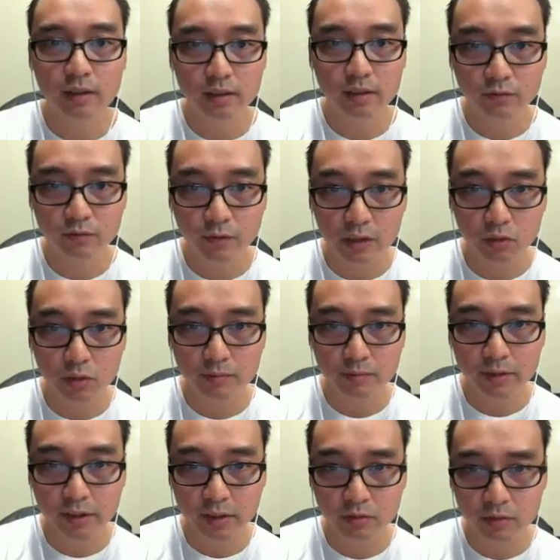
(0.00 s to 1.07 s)
these follow-up
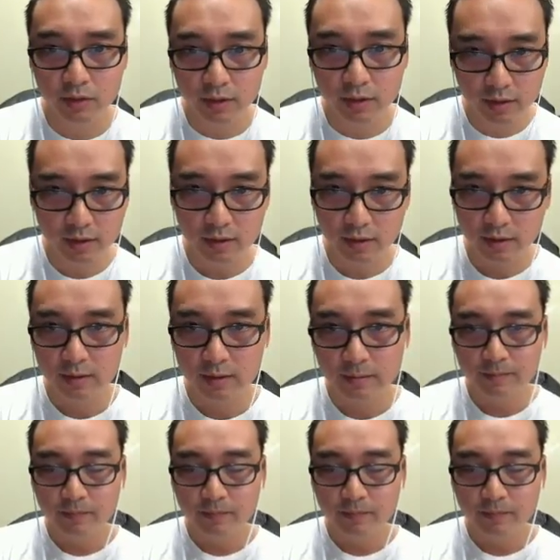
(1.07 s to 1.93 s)
sequences,